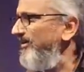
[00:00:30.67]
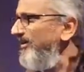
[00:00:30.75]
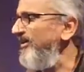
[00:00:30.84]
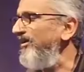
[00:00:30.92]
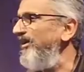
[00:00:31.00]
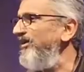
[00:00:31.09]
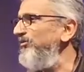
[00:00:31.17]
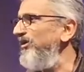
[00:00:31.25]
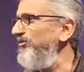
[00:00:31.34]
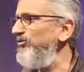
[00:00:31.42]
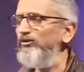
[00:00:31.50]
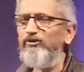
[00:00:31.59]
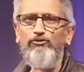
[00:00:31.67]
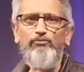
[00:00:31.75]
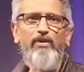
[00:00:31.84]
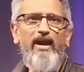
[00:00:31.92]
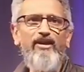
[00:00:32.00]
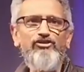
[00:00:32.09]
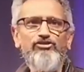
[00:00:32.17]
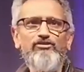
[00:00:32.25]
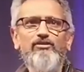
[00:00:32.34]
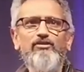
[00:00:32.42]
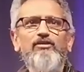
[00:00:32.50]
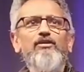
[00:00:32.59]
incredible amount of passion